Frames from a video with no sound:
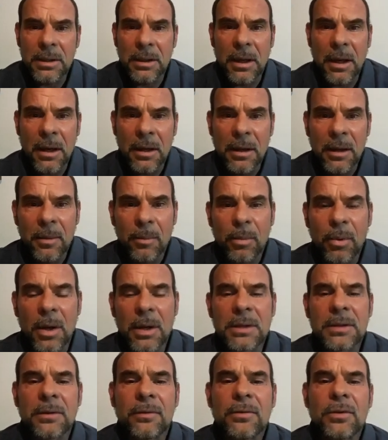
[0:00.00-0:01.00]
to get an
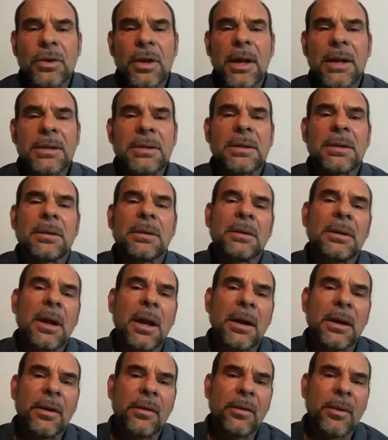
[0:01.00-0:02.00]
impressive chest.
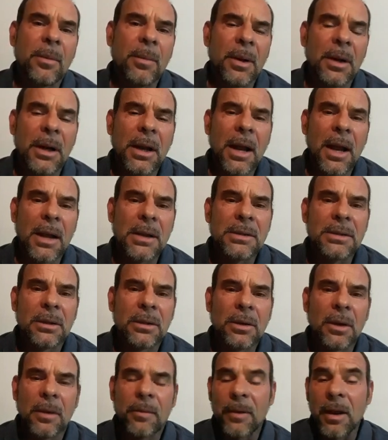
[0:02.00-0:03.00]
Not everybody has to
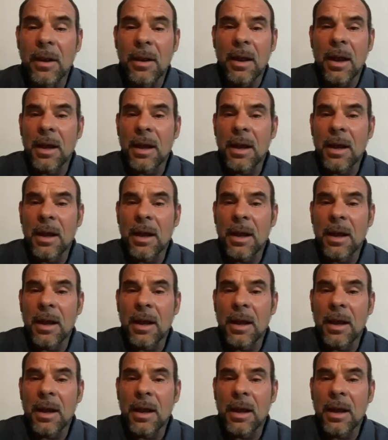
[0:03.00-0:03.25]
do.